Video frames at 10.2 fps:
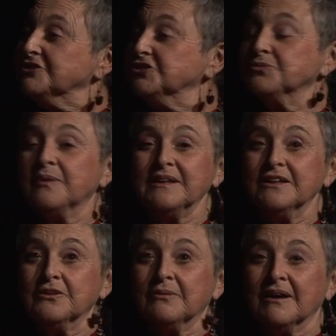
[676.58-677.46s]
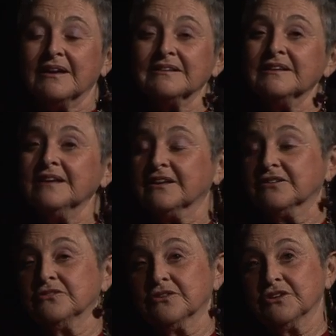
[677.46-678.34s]
I could just wait here quietly.
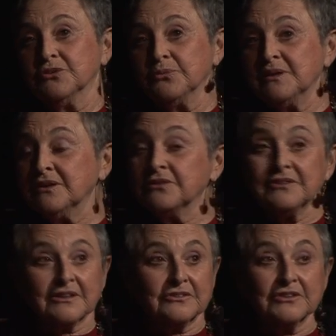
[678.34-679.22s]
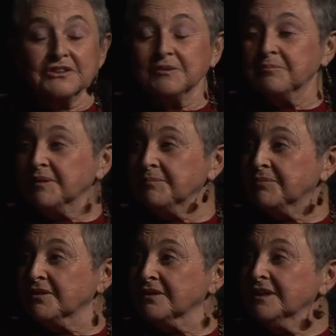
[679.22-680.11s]
I could look in the windows. I could look at the
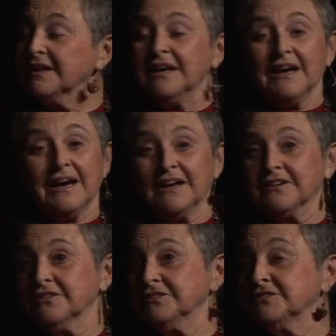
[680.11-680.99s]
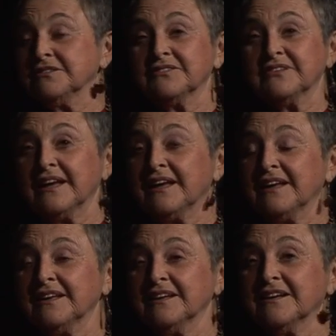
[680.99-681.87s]
people. I could
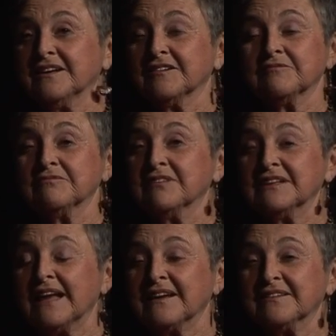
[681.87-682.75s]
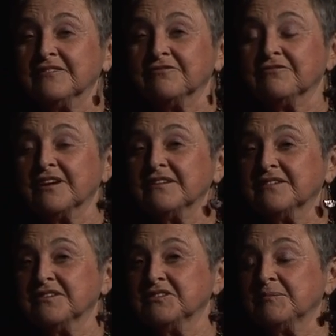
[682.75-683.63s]
say relaxing
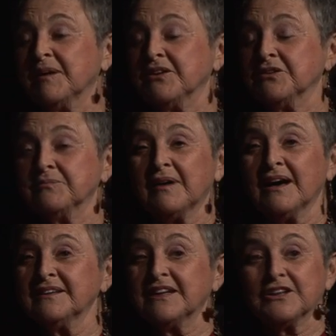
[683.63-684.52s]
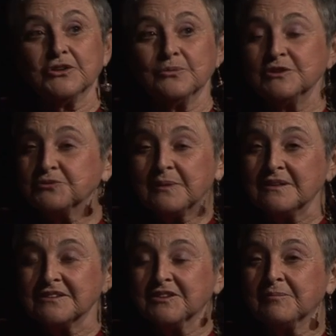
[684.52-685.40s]
phrases to my own mind. I could wish
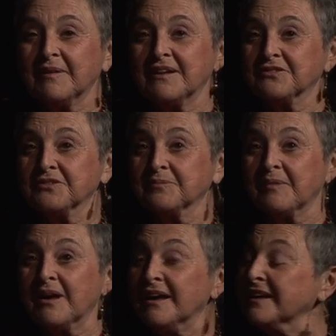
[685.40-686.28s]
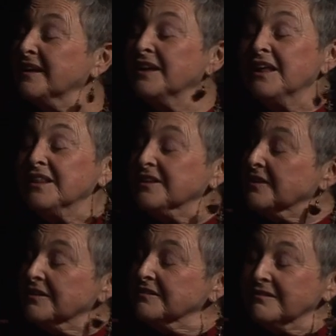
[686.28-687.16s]
well to the passers-by.
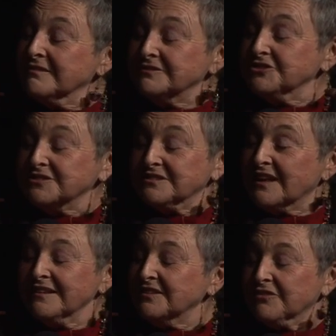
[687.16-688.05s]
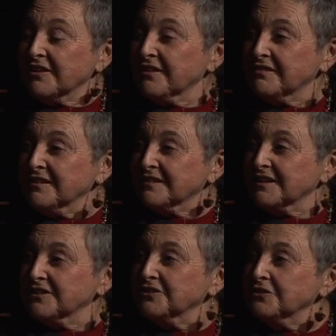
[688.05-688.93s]
There are just lots of other
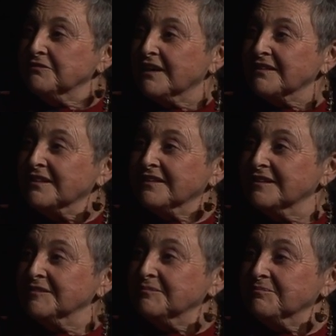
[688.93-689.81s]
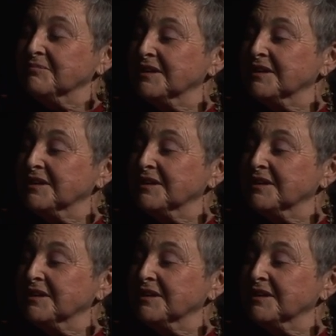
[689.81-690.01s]
things I can do rather than